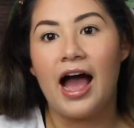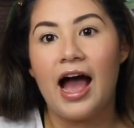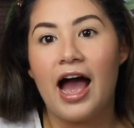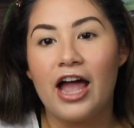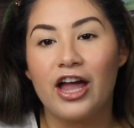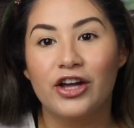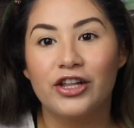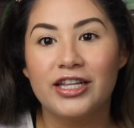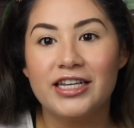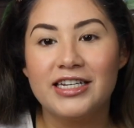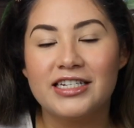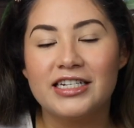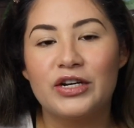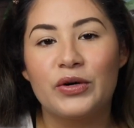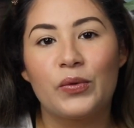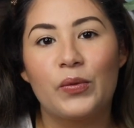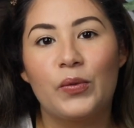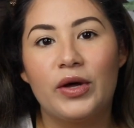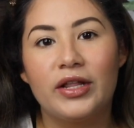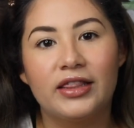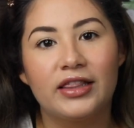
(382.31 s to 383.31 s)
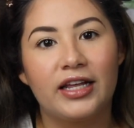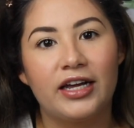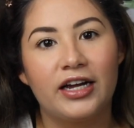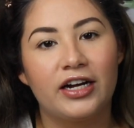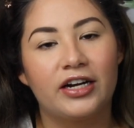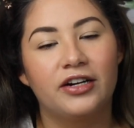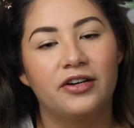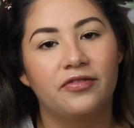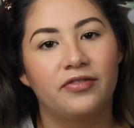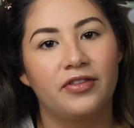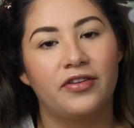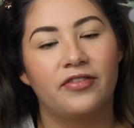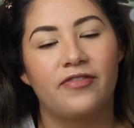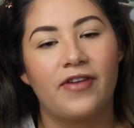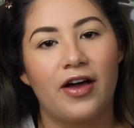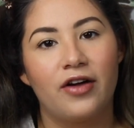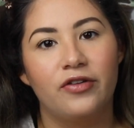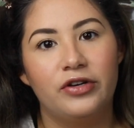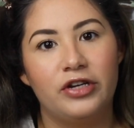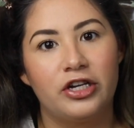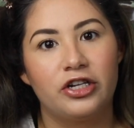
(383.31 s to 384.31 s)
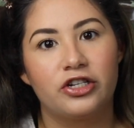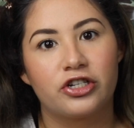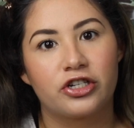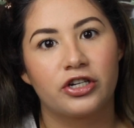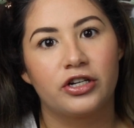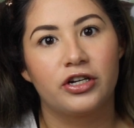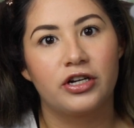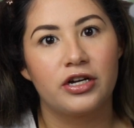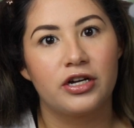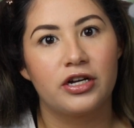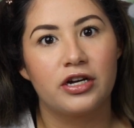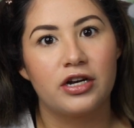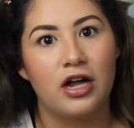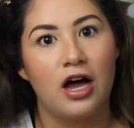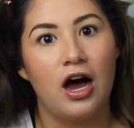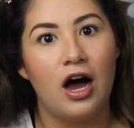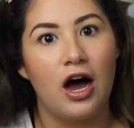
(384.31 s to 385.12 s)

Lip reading: I only did one layer of the foundation and